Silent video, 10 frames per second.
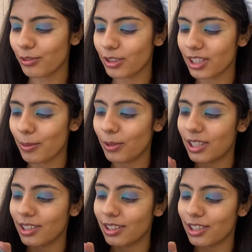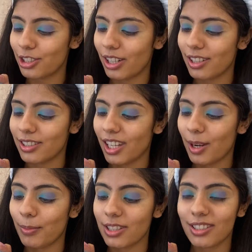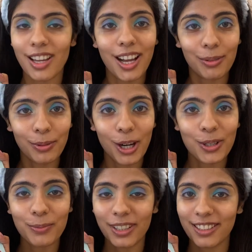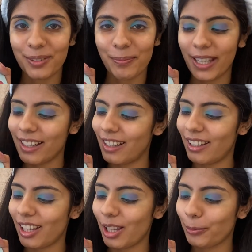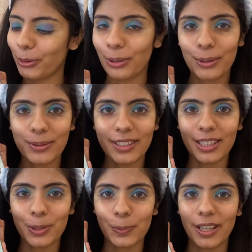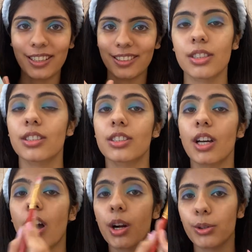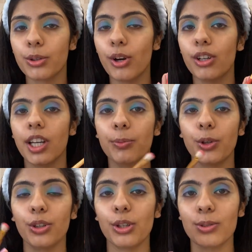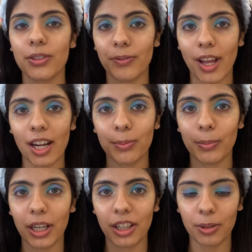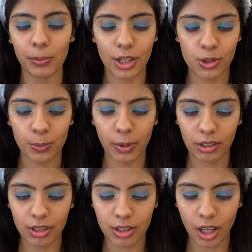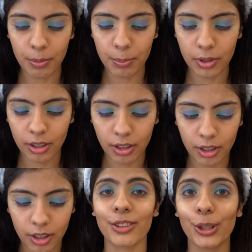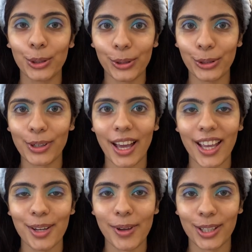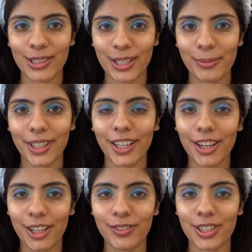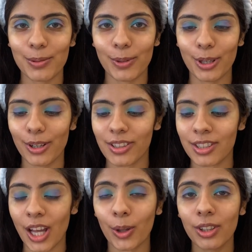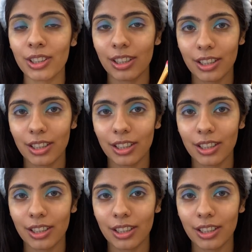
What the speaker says: For some reason, this shade is named as dark brown, but it's a pink color, and I'm going to use this one. Since it's the outer corner, I'm going to use a flat blending brush to pick this up. Not going to lie, I'm actually a bit nervous because now the third